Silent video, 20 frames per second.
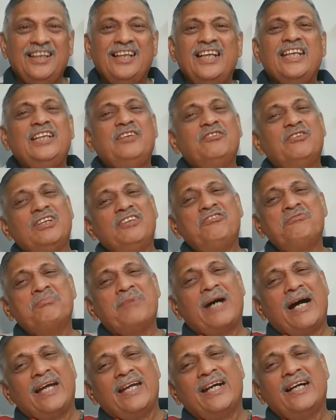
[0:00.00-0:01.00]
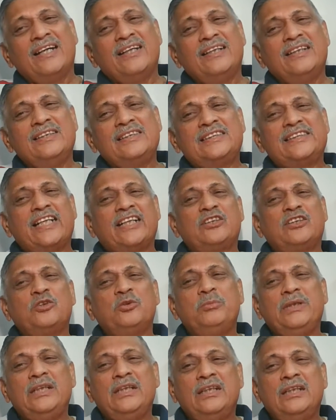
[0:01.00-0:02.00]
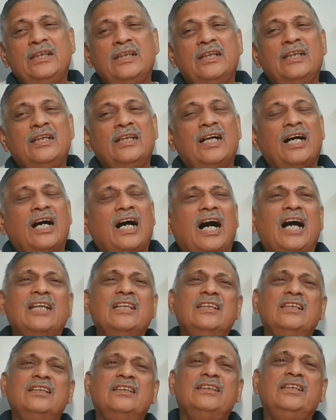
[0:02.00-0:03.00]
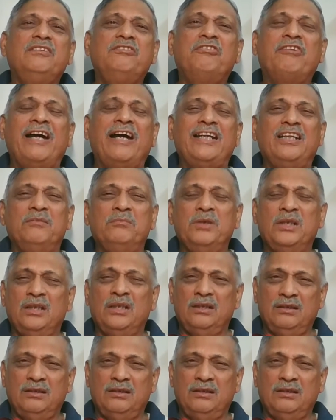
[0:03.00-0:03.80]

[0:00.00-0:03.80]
Even if Maya is said to be undefinable,